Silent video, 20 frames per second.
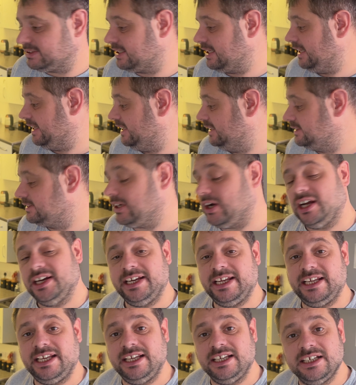clean,
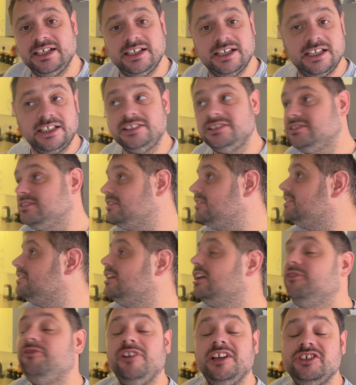tidy and
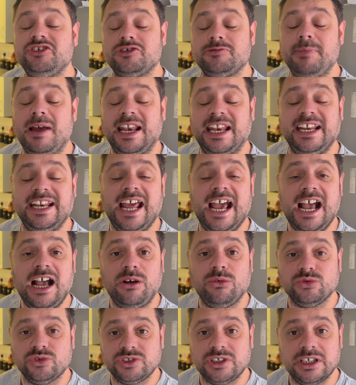lovely smelling
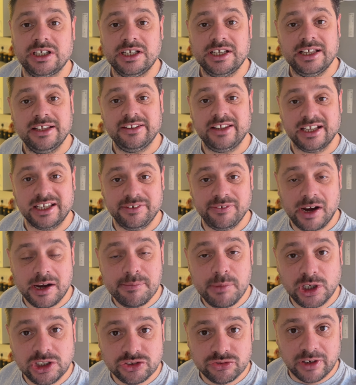house. Thank you very
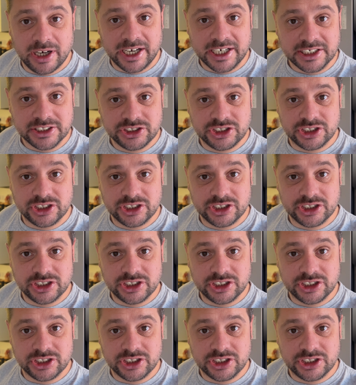much, Rach.